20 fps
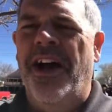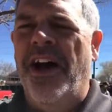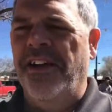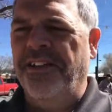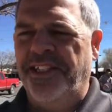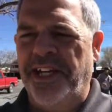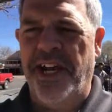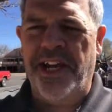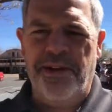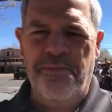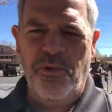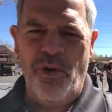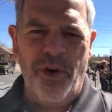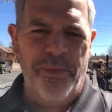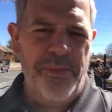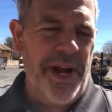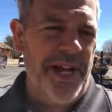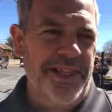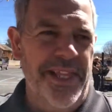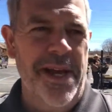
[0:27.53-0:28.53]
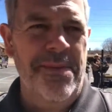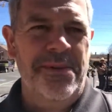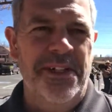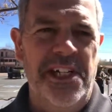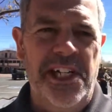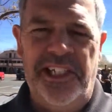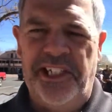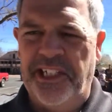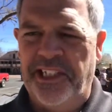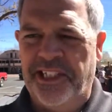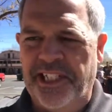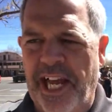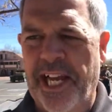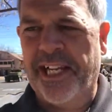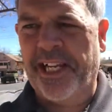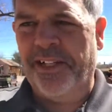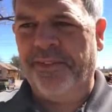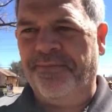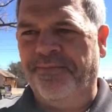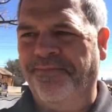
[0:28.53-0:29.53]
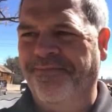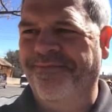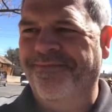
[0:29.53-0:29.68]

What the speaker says: I'll tell you more about them in just a second.